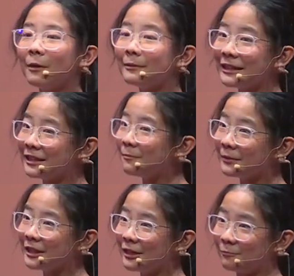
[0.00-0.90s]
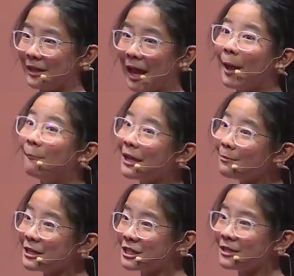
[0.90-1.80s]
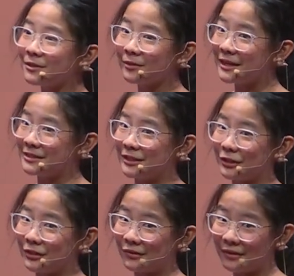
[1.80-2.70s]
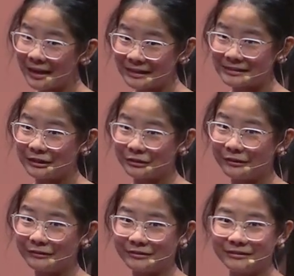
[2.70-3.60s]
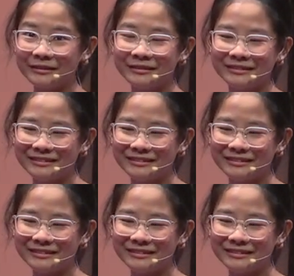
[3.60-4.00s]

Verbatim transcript: Probably didn't believe me. Maybe she even raised a crazy daughter.